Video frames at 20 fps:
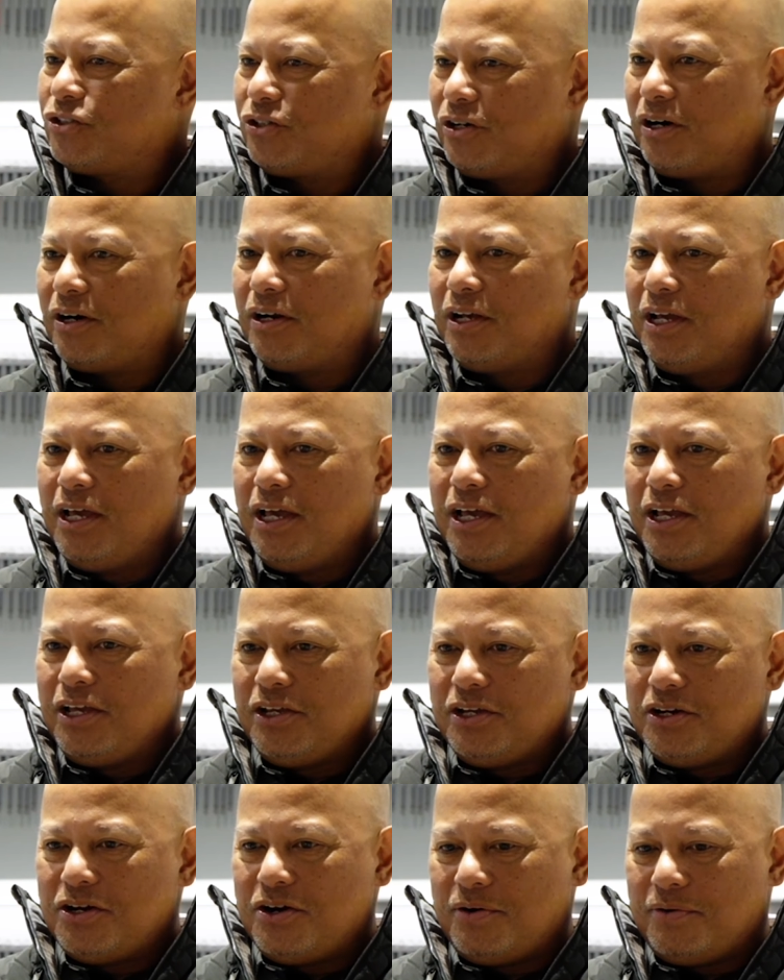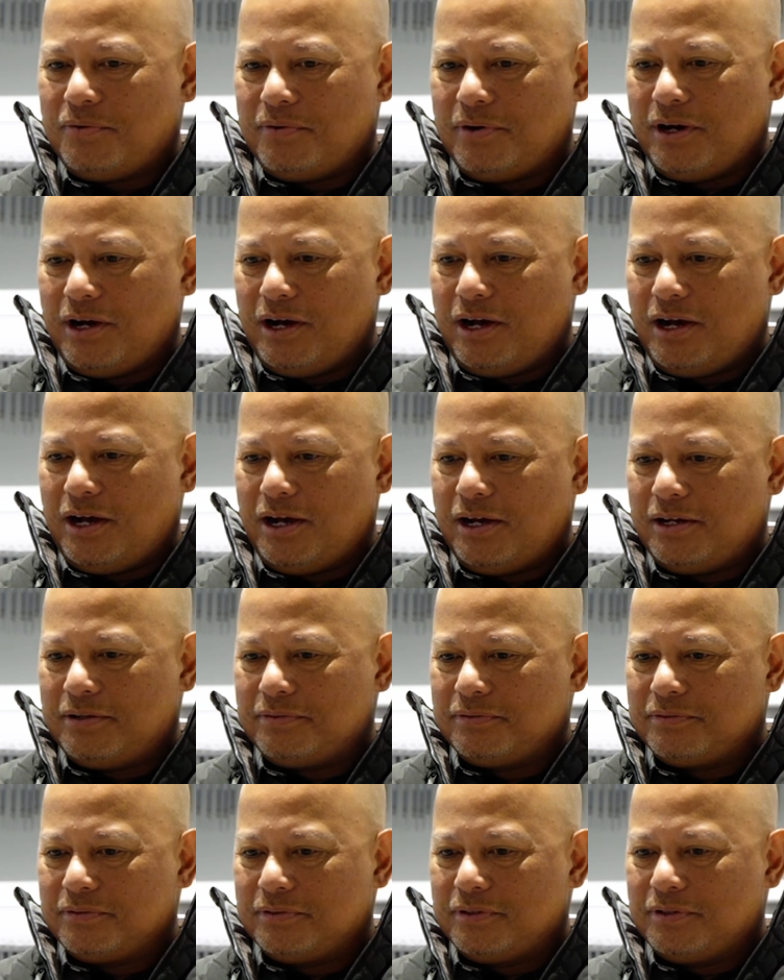Sure, you know, uh,
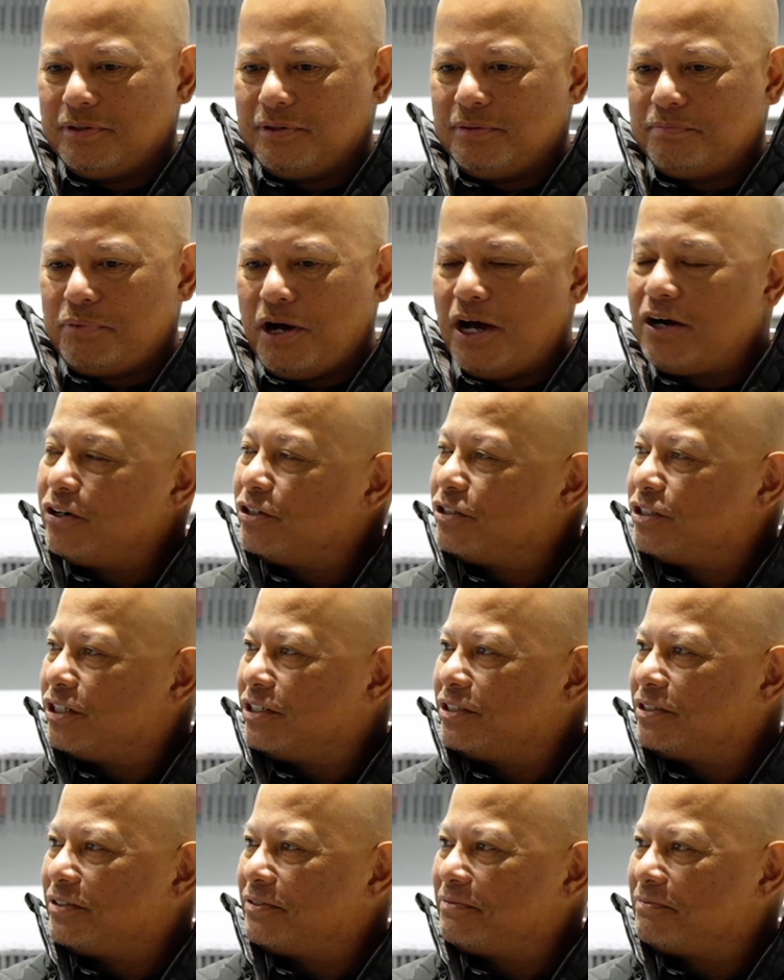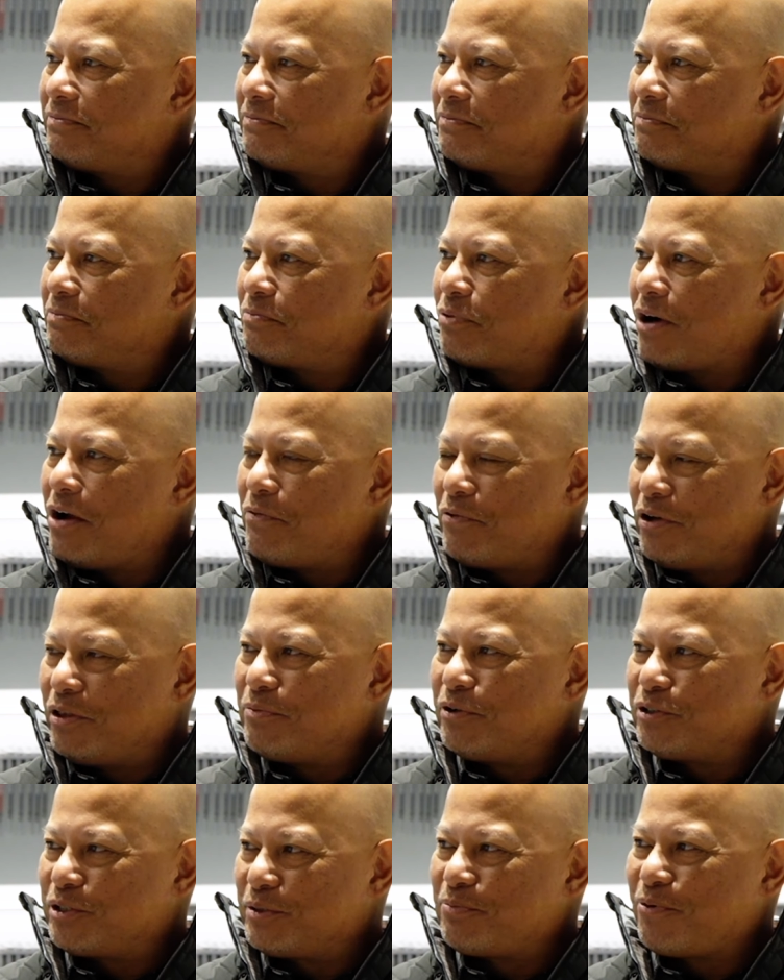putters is probably one of the
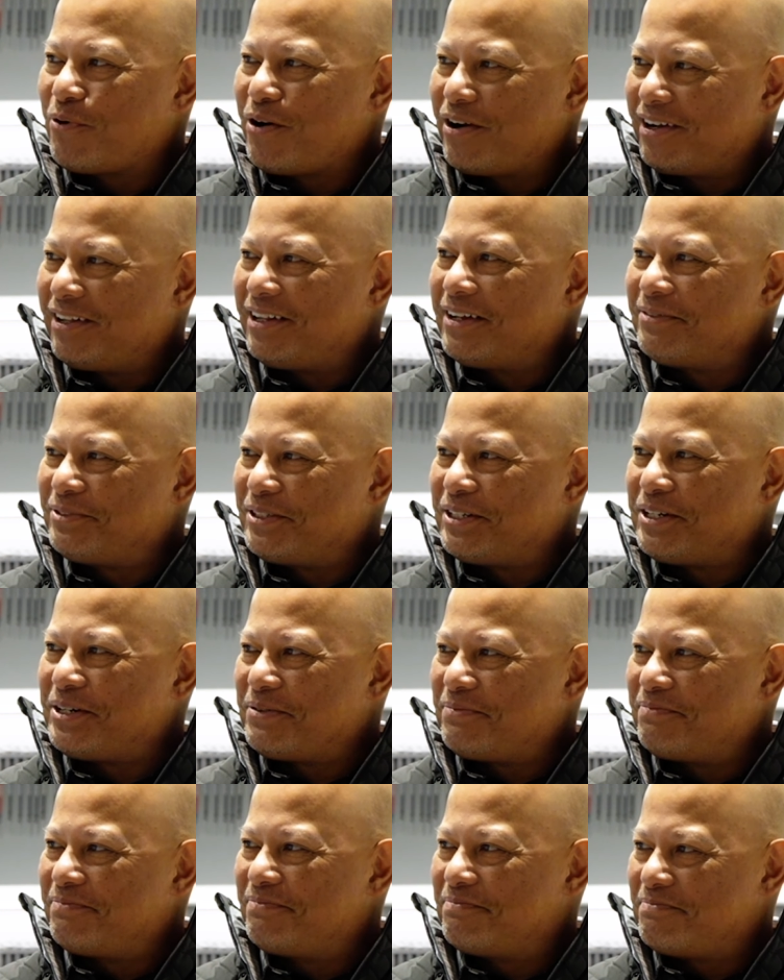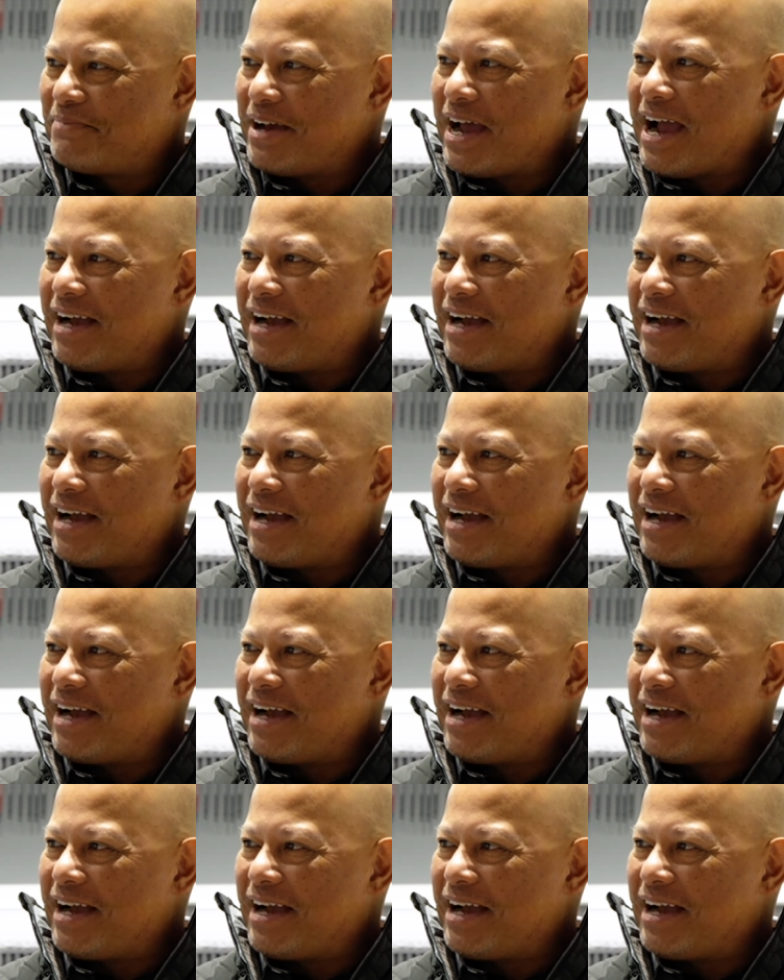most important clubs in your bag.